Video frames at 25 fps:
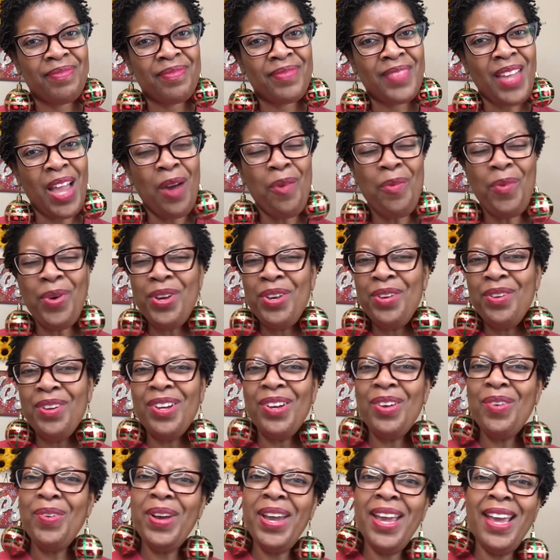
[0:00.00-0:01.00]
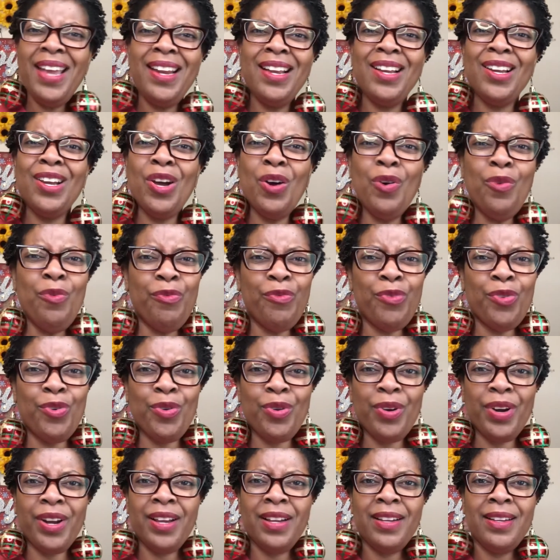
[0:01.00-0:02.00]
I want you to go ahead and go
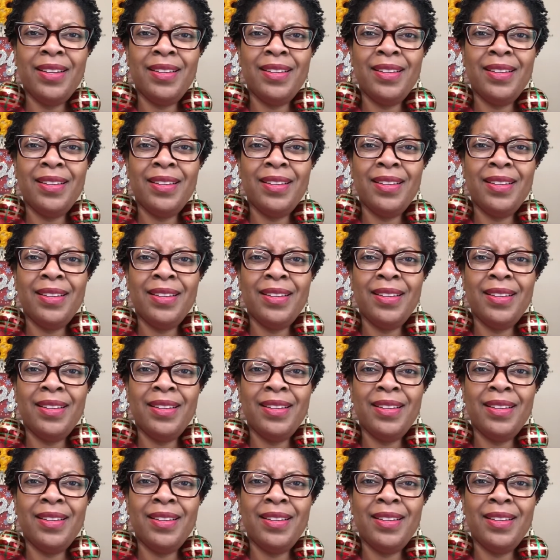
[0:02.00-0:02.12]
for it.